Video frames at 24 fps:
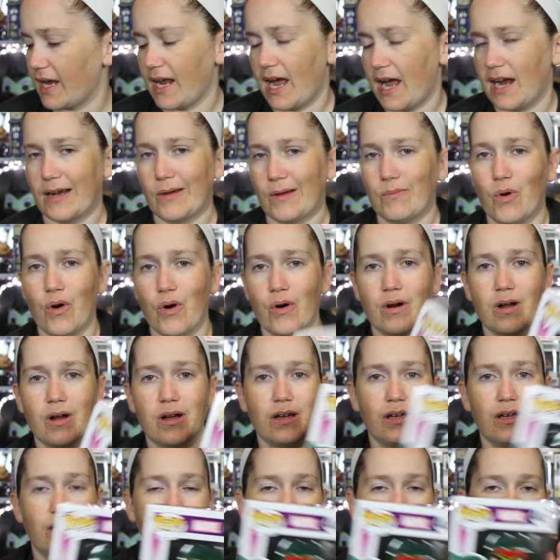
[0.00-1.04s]
I got
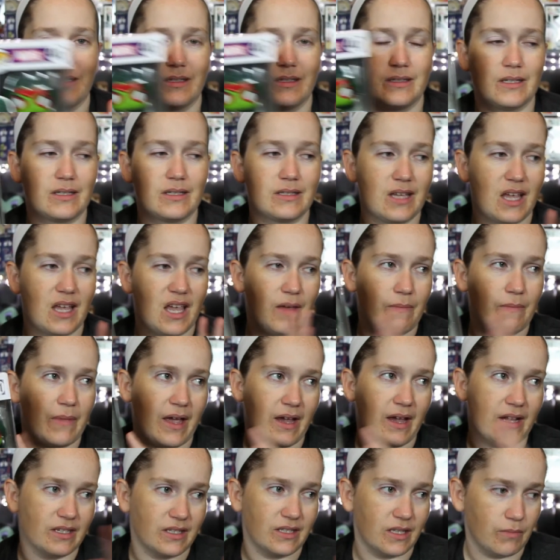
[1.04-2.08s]
Gamora. This is the same
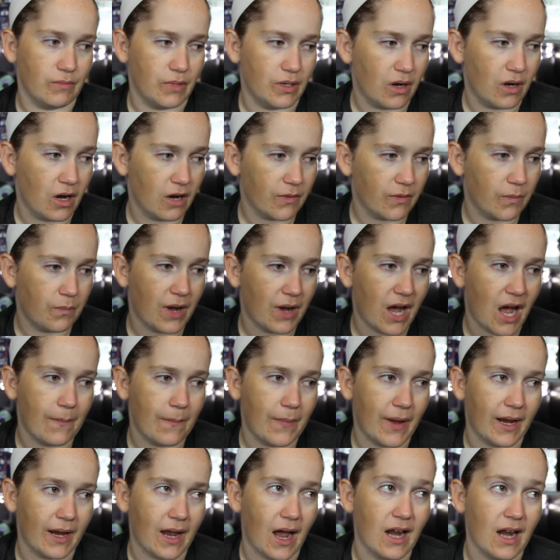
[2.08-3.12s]
as the Minerva
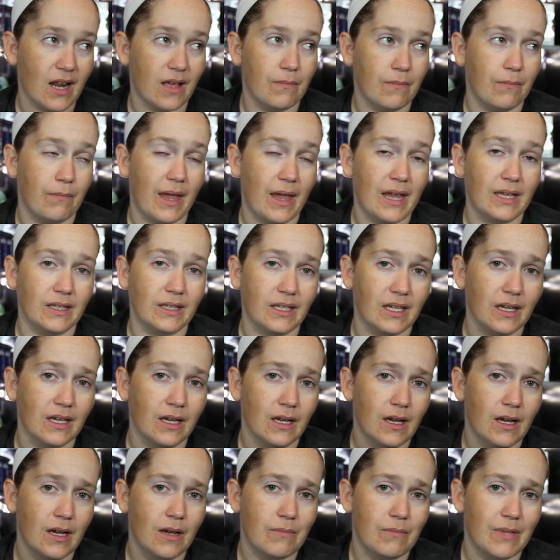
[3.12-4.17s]
pop. I got it
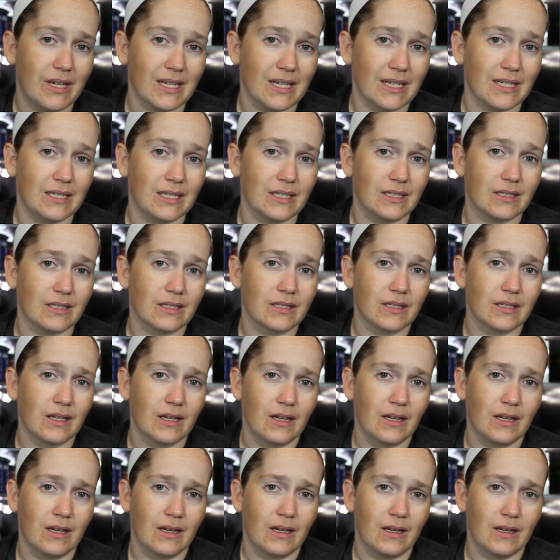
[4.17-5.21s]
mainly because
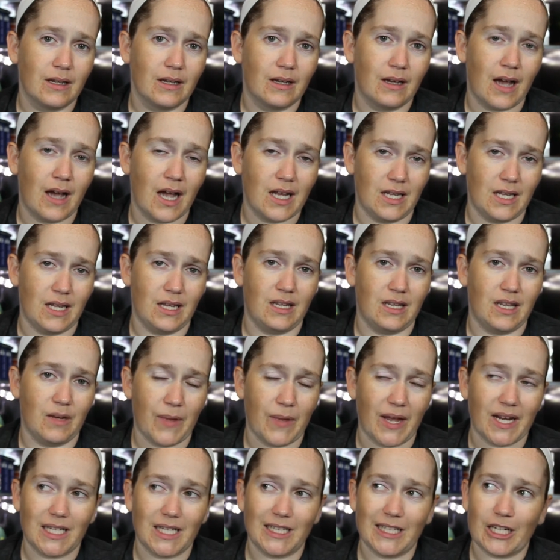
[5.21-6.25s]
I needed it
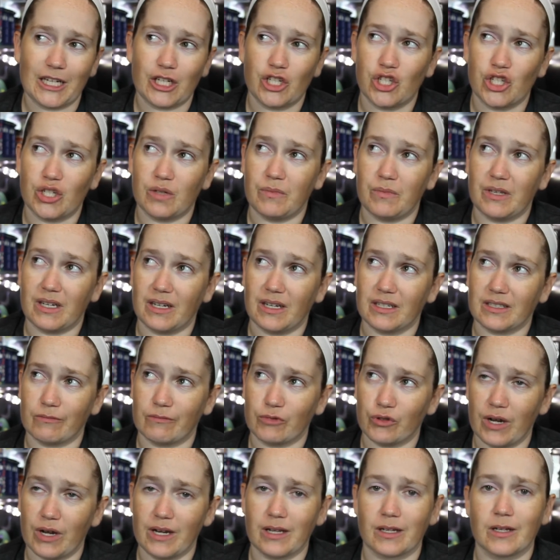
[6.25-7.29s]
in my collection, because
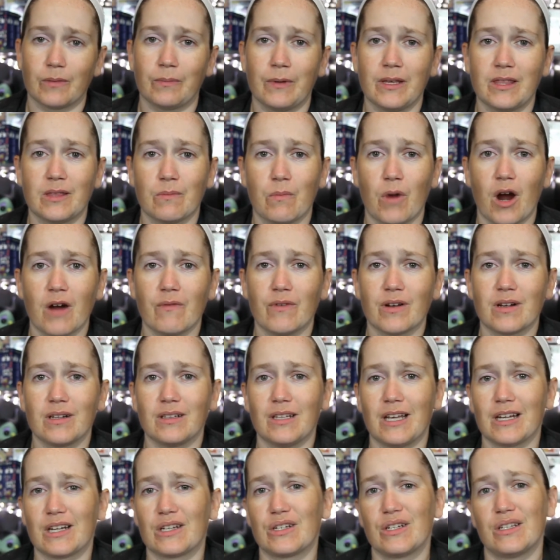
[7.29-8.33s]
I'm trying to complete the Marvel
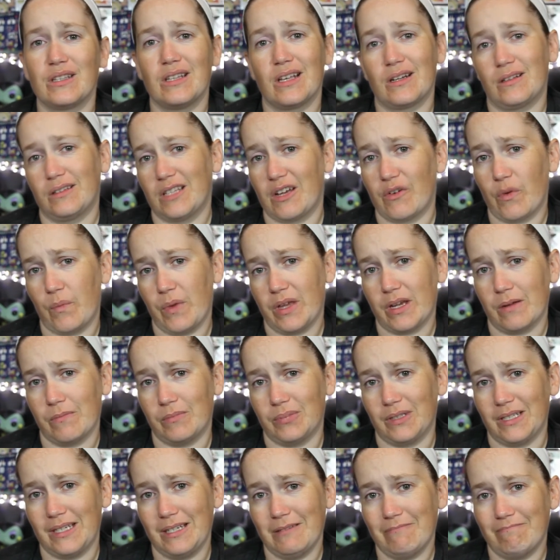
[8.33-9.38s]
collection. That'll never be
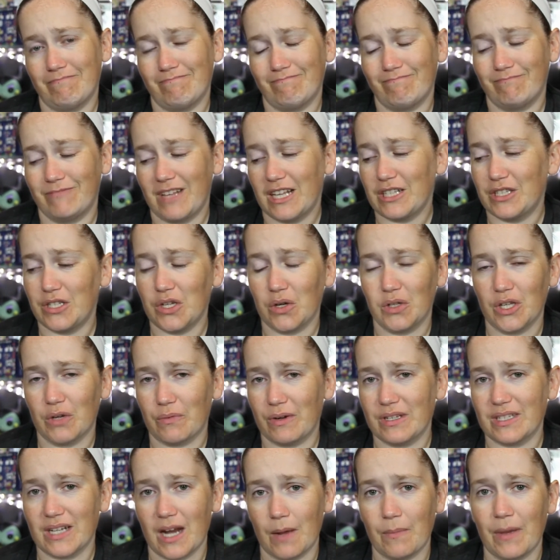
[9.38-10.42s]
complete. That's the
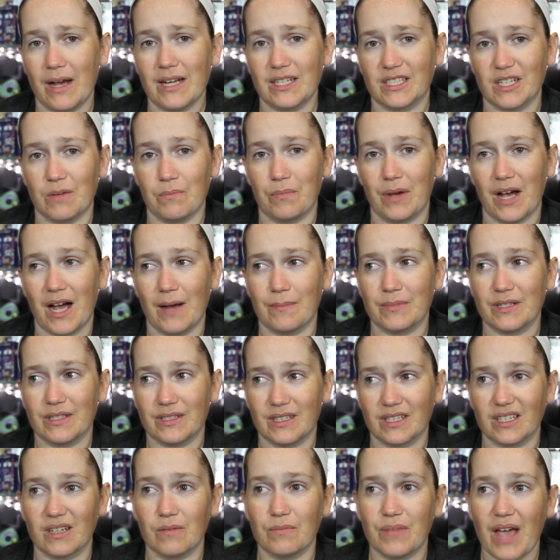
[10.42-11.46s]
only reason I buy some pops,
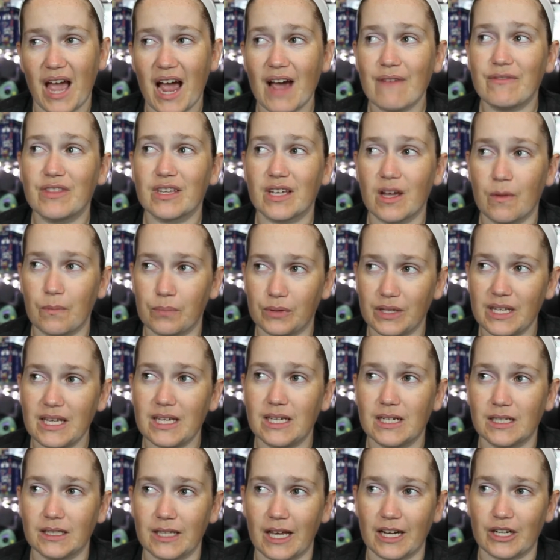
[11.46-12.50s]
is to have the
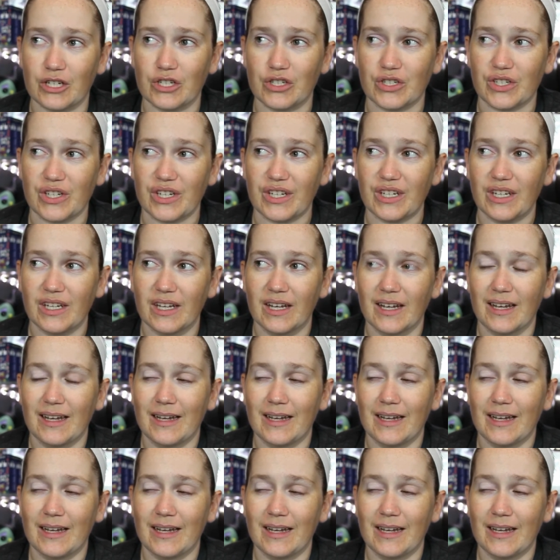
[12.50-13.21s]
complete collection.